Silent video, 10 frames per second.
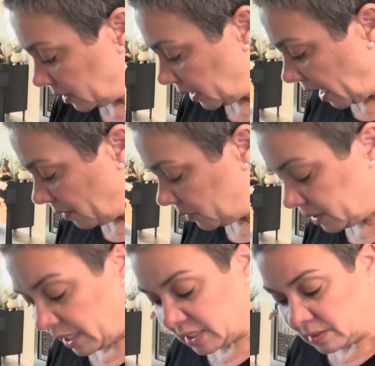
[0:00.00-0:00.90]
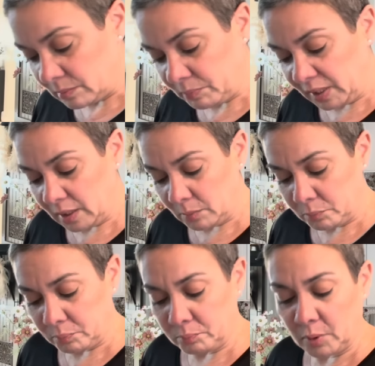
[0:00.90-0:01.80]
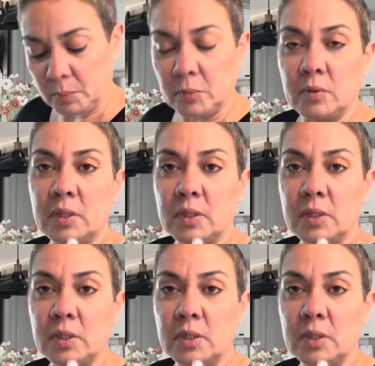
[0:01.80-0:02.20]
That one has pink and purple.